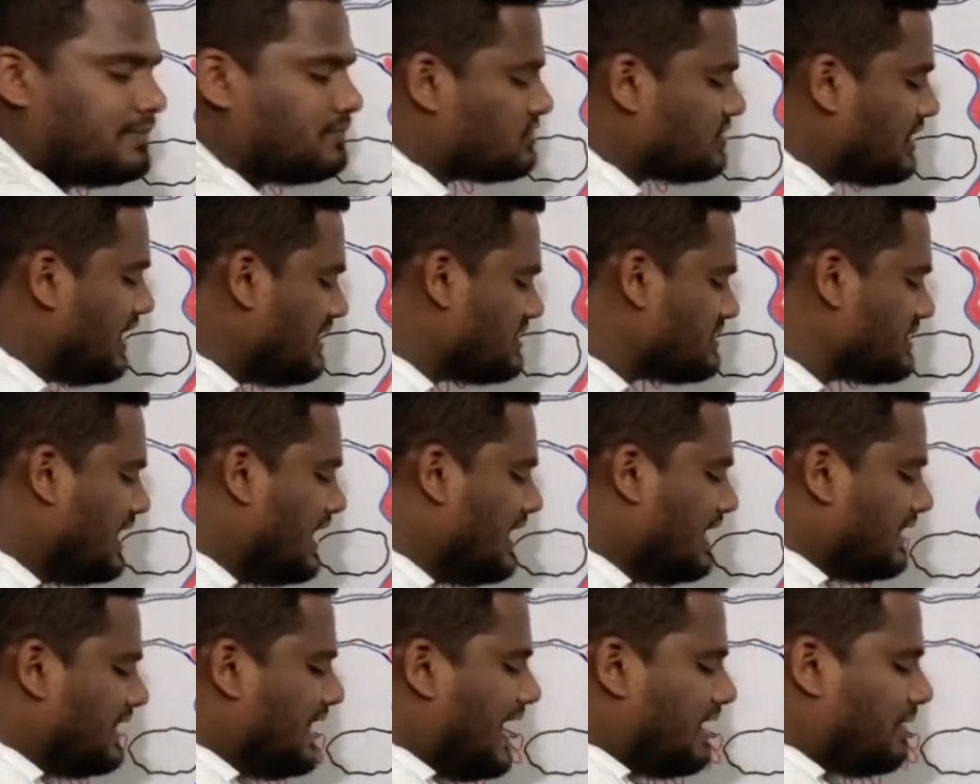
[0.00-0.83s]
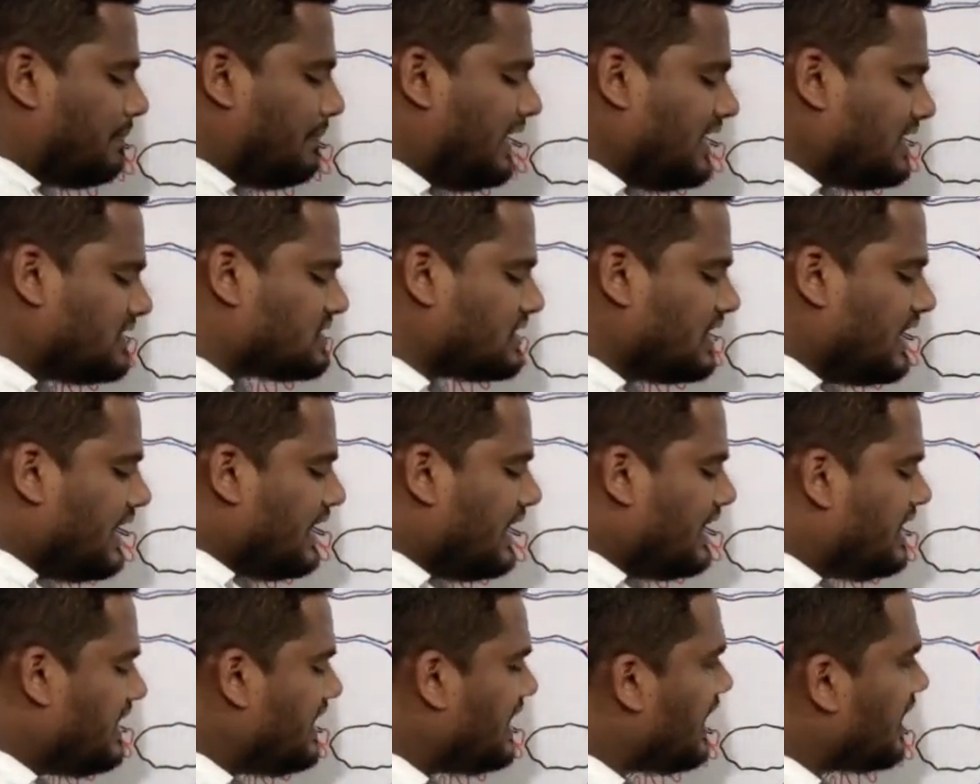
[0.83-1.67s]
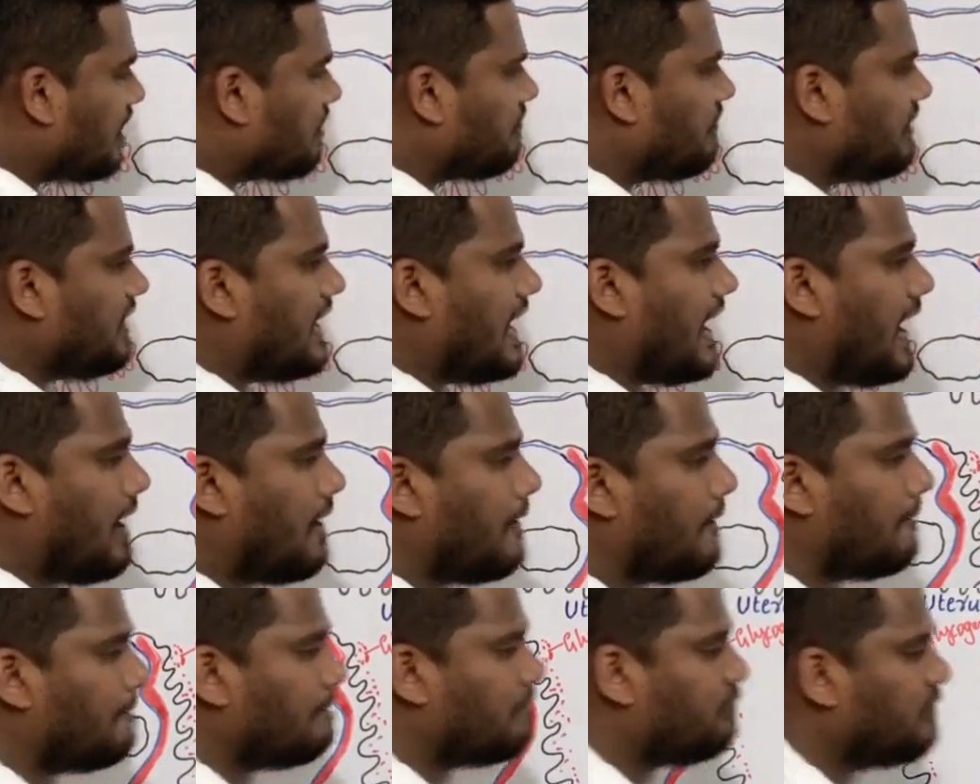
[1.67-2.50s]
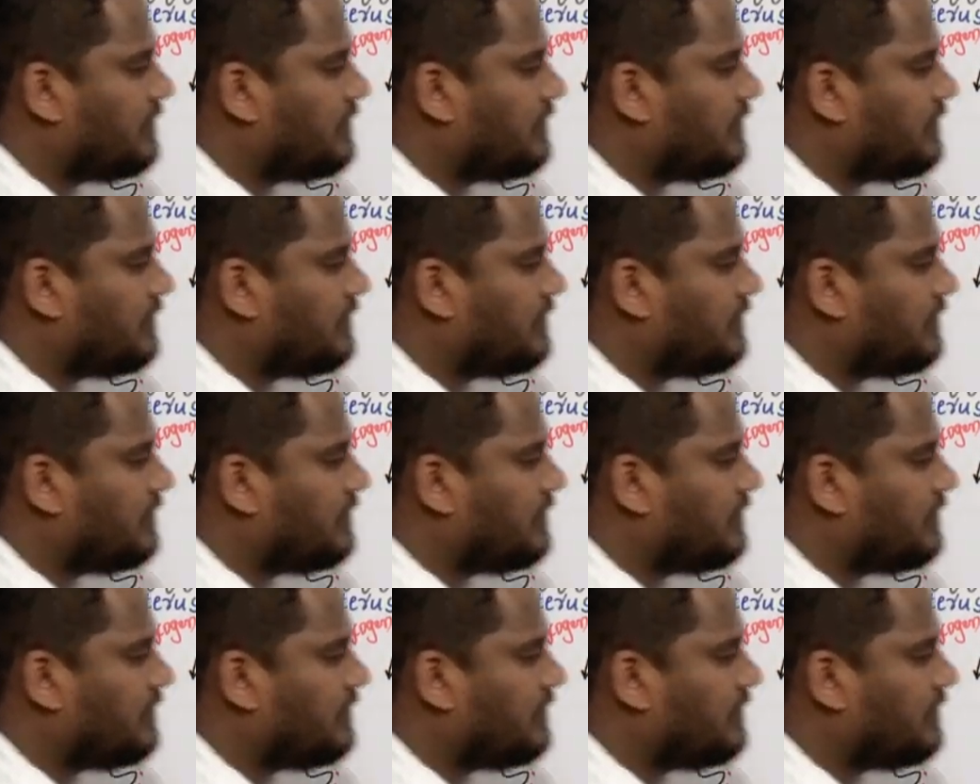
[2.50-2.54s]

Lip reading: themselves. That means here we have